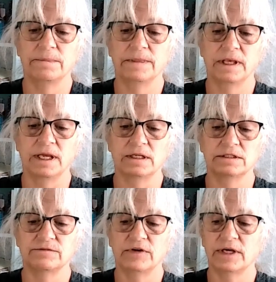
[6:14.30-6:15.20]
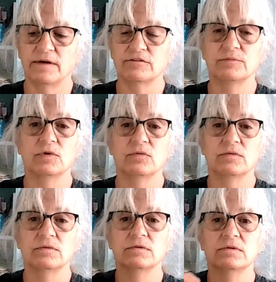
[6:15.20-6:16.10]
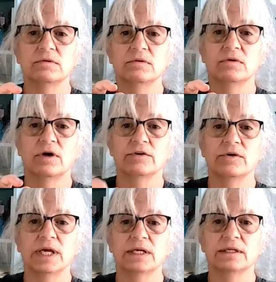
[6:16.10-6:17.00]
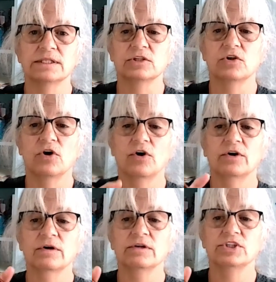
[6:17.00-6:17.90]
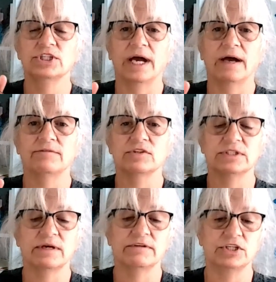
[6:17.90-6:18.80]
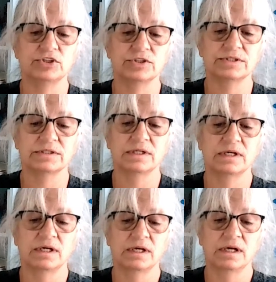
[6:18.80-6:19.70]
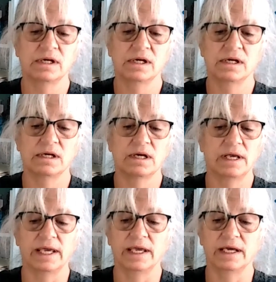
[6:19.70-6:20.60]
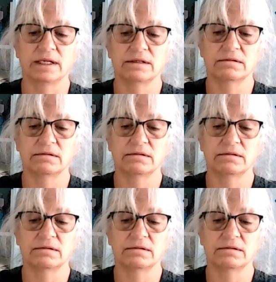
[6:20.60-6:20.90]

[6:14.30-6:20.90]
and it's very comfortable on your hand. It's a longer shaft, they're 7 inches, and